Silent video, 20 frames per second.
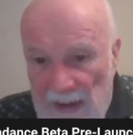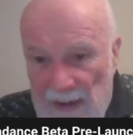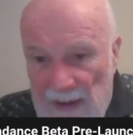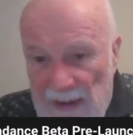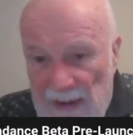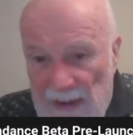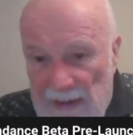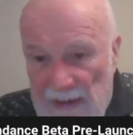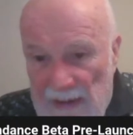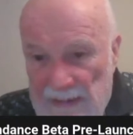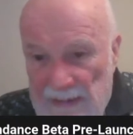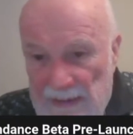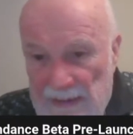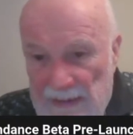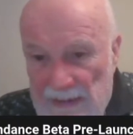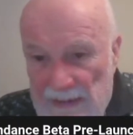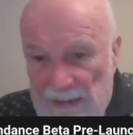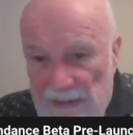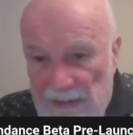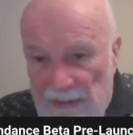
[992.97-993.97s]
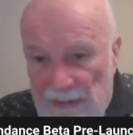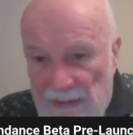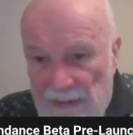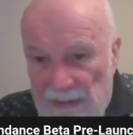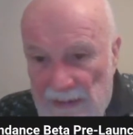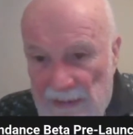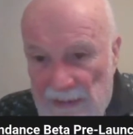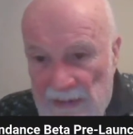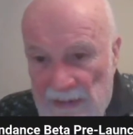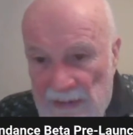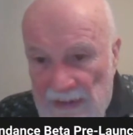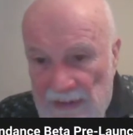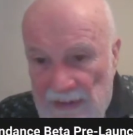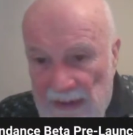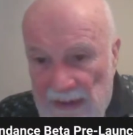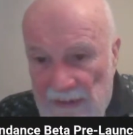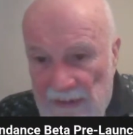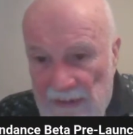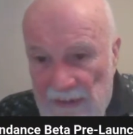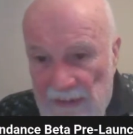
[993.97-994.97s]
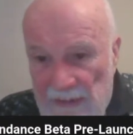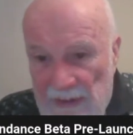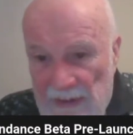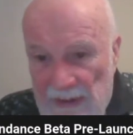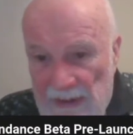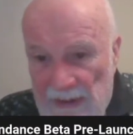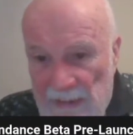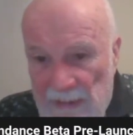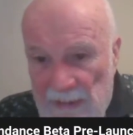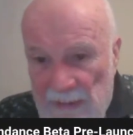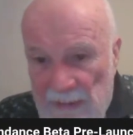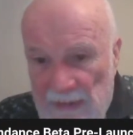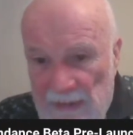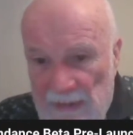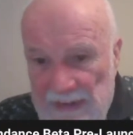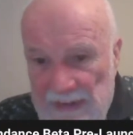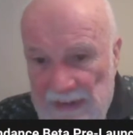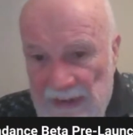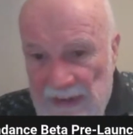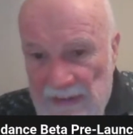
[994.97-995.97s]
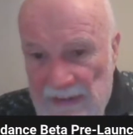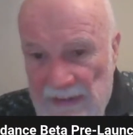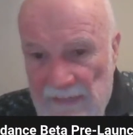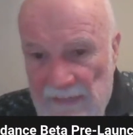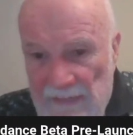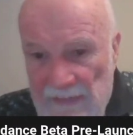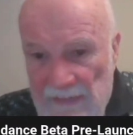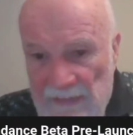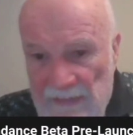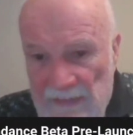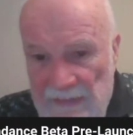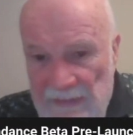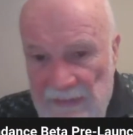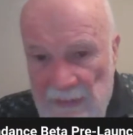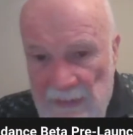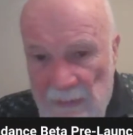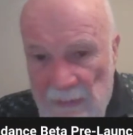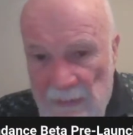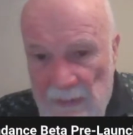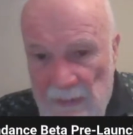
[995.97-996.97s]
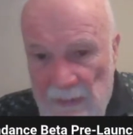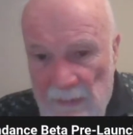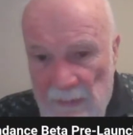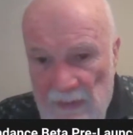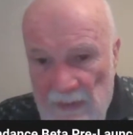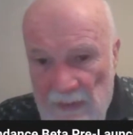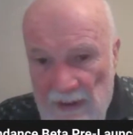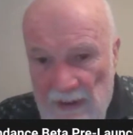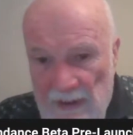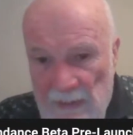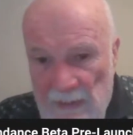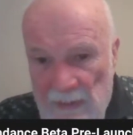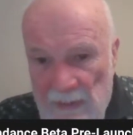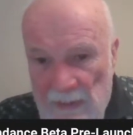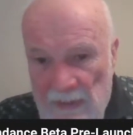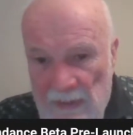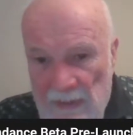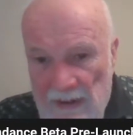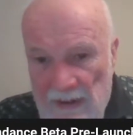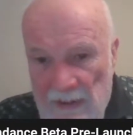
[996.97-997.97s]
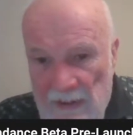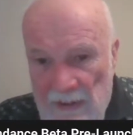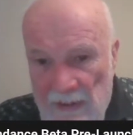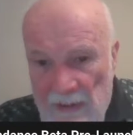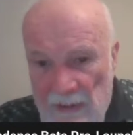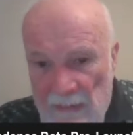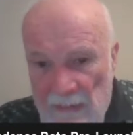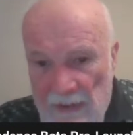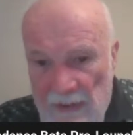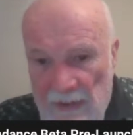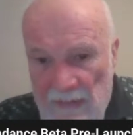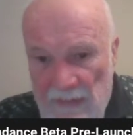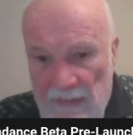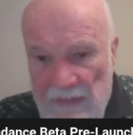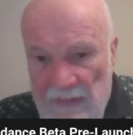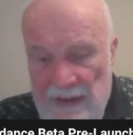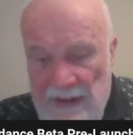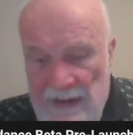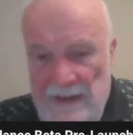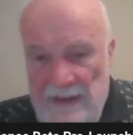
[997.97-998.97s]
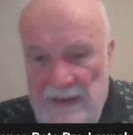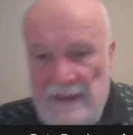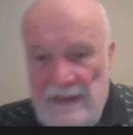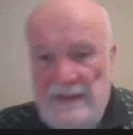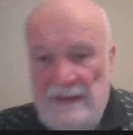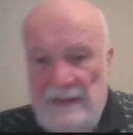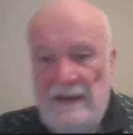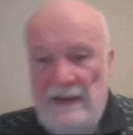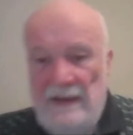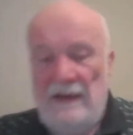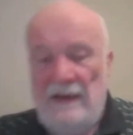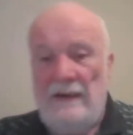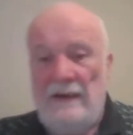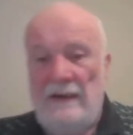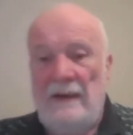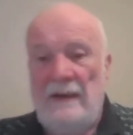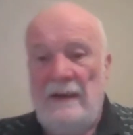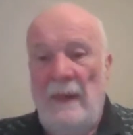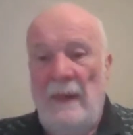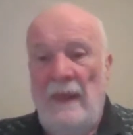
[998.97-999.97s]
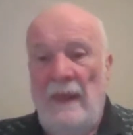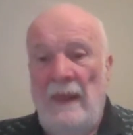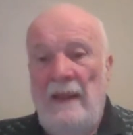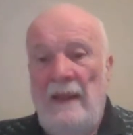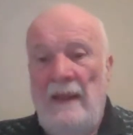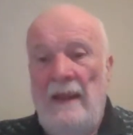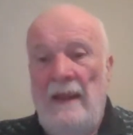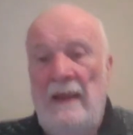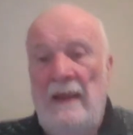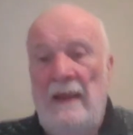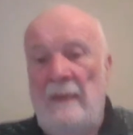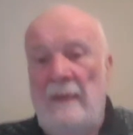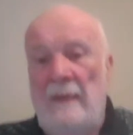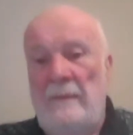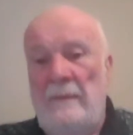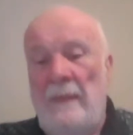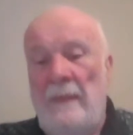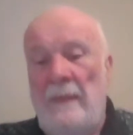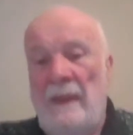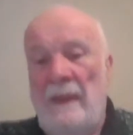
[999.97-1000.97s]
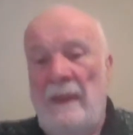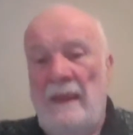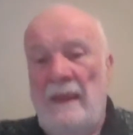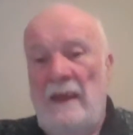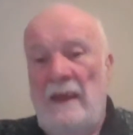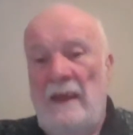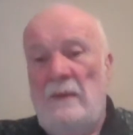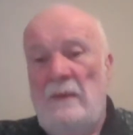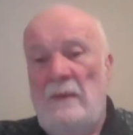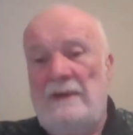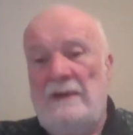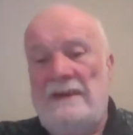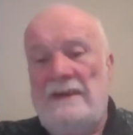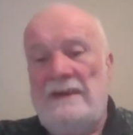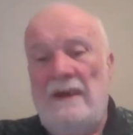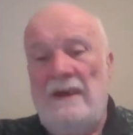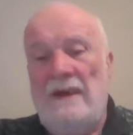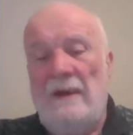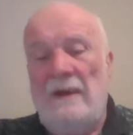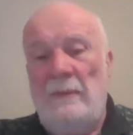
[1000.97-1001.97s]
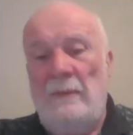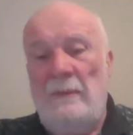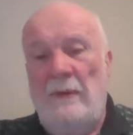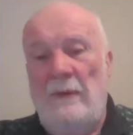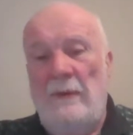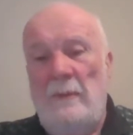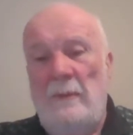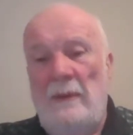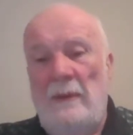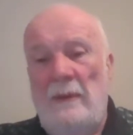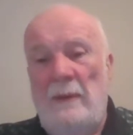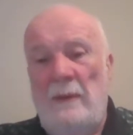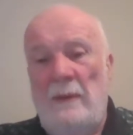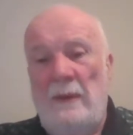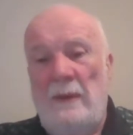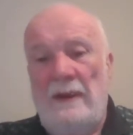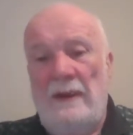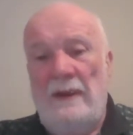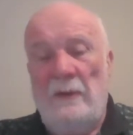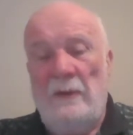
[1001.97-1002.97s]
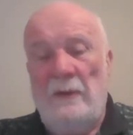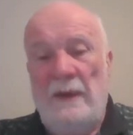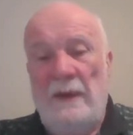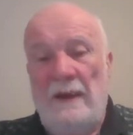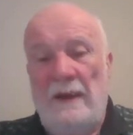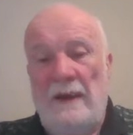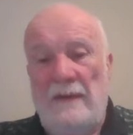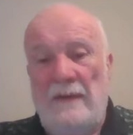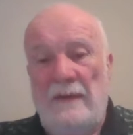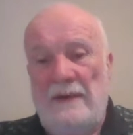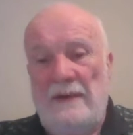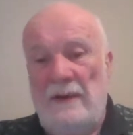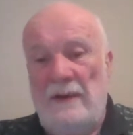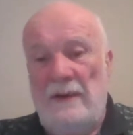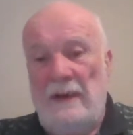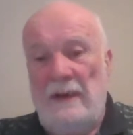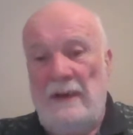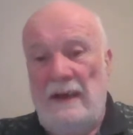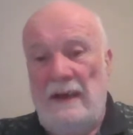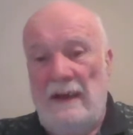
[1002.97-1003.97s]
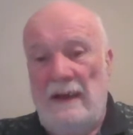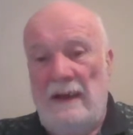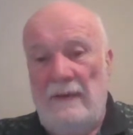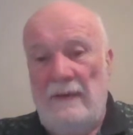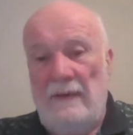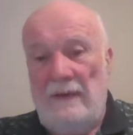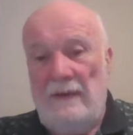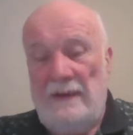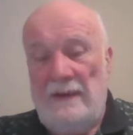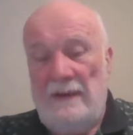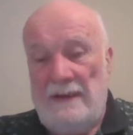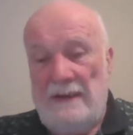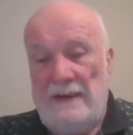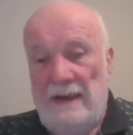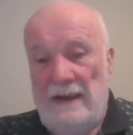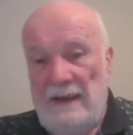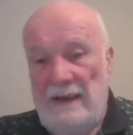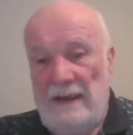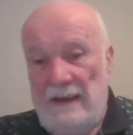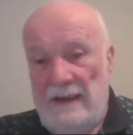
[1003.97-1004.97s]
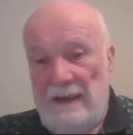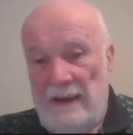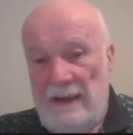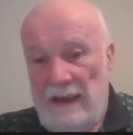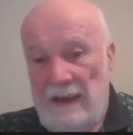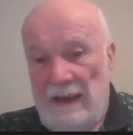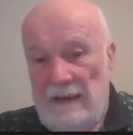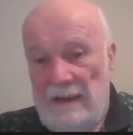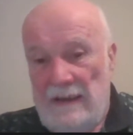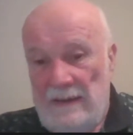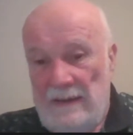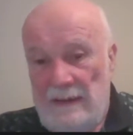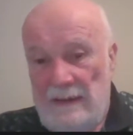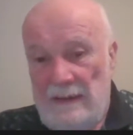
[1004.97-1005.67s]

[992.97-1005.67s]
Alan says, are you going to build out the EBB sales funnels, and when will EBB co-op advertising start? It will start probably within a week of us going live on the site, Alan.